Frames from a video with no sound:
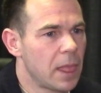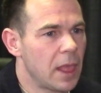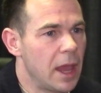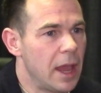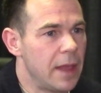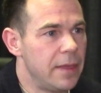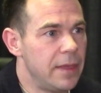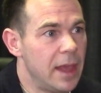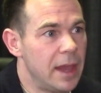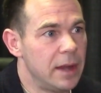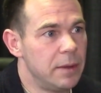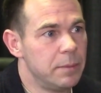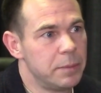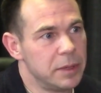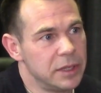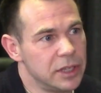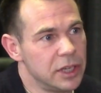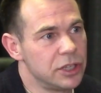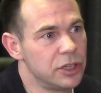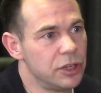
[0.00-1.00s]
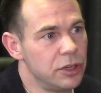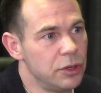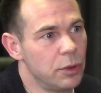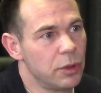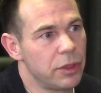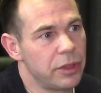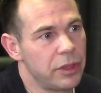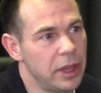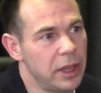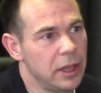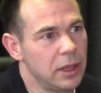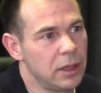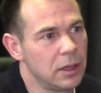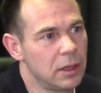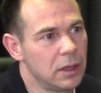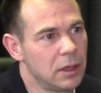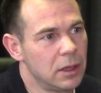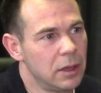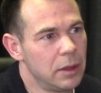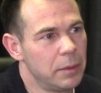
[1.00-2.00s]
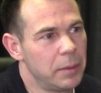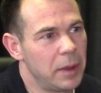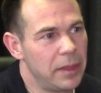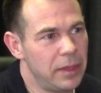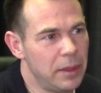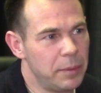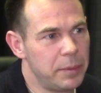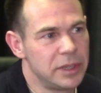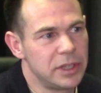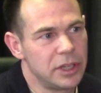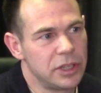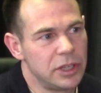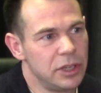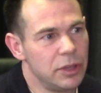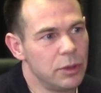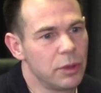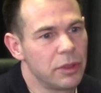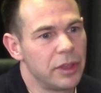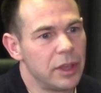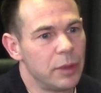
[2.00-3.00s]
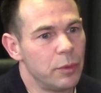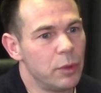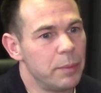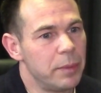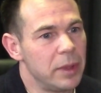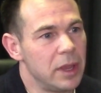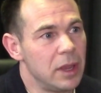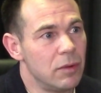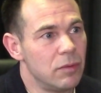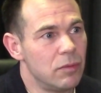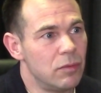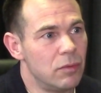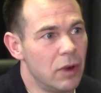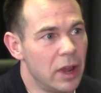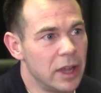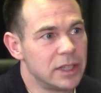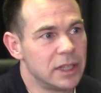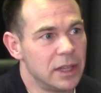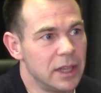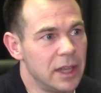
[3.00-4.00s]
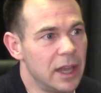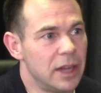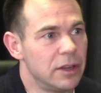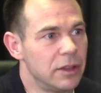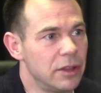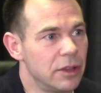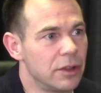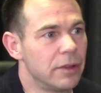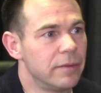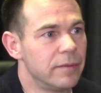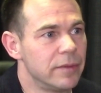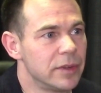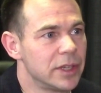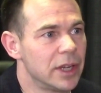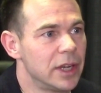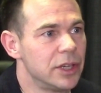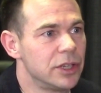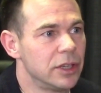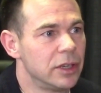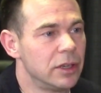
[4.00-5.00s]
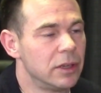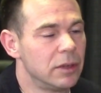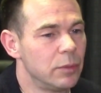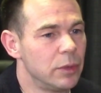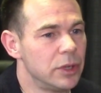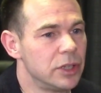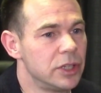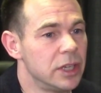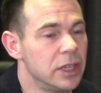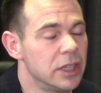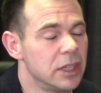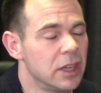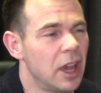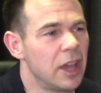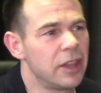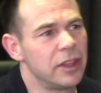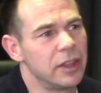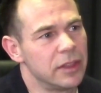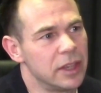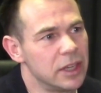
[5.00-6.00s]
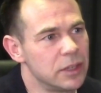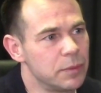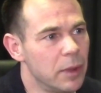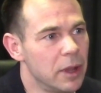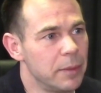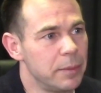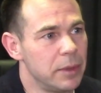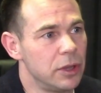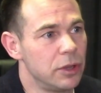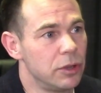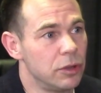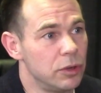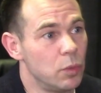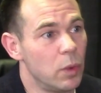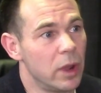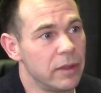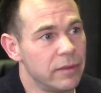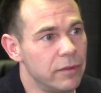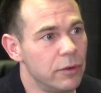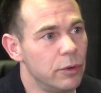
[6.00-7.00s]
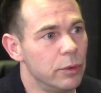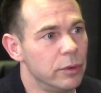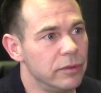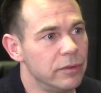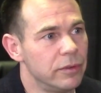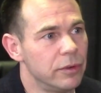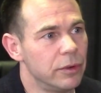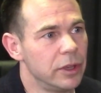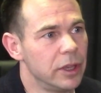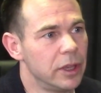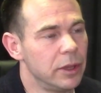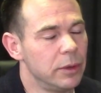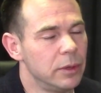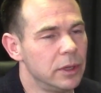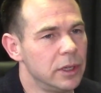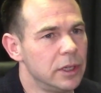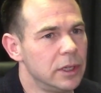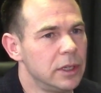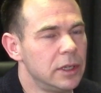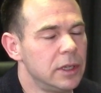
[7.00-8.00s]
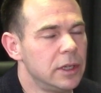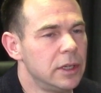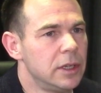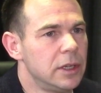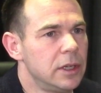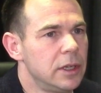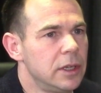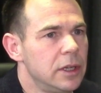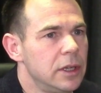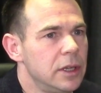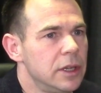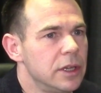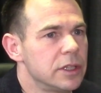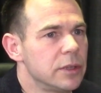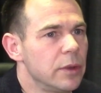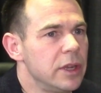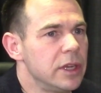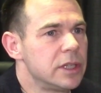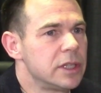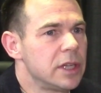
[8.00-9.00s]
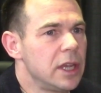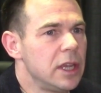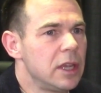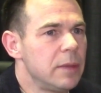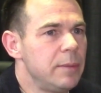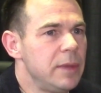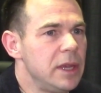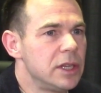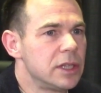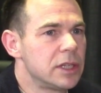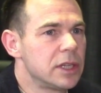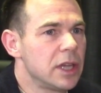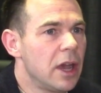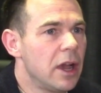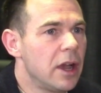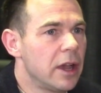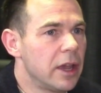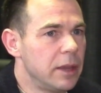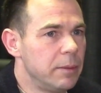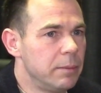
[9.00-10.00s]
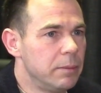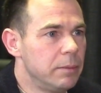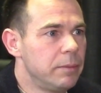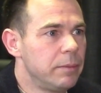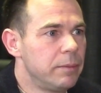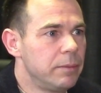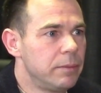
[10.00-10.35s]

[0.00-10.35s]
and then position your thing. And the position your thing would be right at the end of the conversation, which is, I think this might be a good way forward for you. So it's taken me time